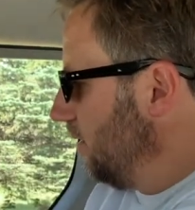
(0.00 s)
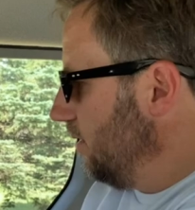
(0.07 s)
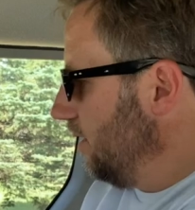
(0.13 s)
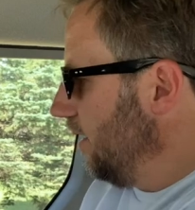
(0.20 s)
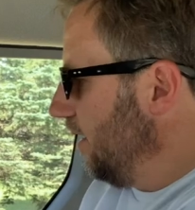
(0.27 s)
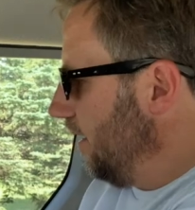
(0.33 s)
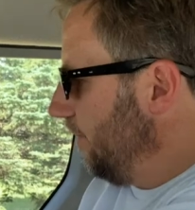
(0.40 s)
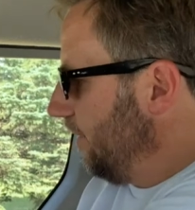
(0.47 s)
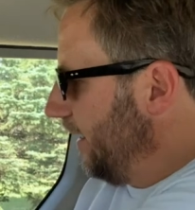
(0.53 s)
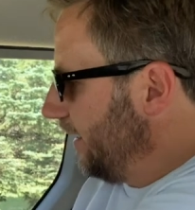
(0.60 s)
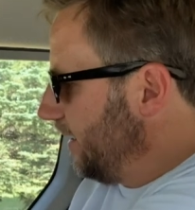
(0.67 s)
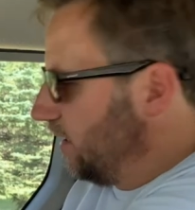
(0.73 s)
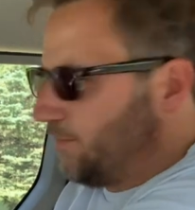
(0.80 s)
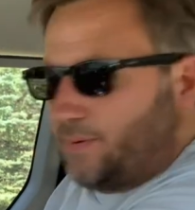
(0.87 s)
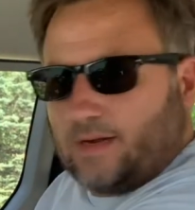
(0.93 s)
Um, I
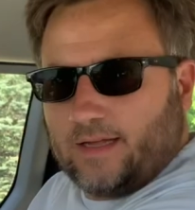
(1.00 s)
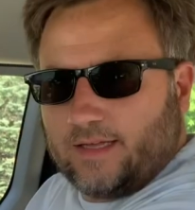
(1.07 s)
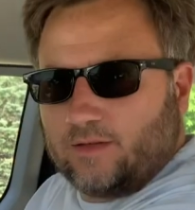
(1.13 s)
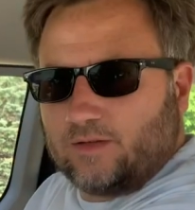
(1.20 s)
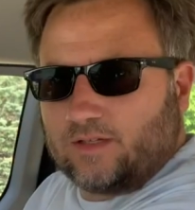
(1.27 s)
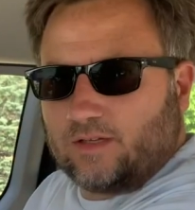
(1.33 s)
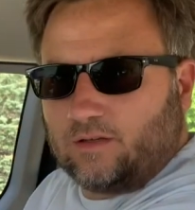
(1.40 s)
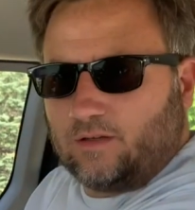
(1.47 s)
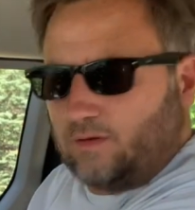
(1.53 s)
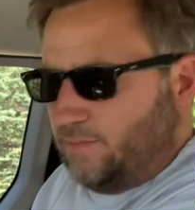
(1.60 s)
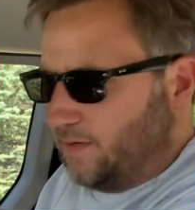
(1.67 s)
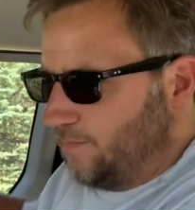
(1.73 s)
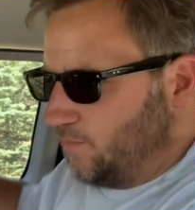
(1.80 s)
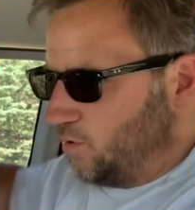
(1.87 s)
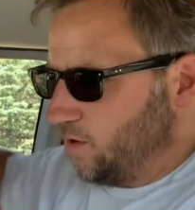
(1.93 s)
could have probably used a little
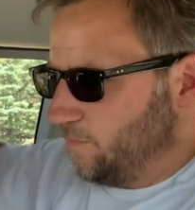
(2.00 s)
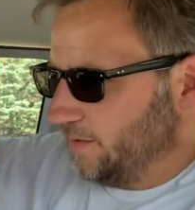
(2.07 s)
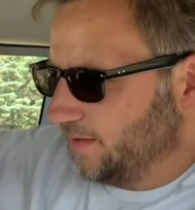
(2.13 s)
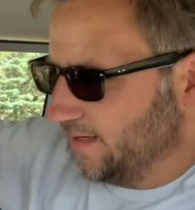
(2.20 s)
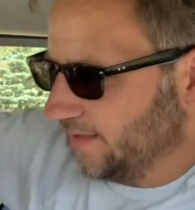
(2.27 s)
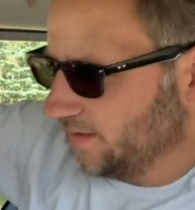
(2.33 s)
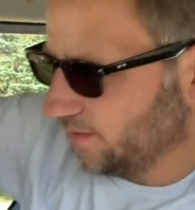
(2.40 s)
bit more, but that's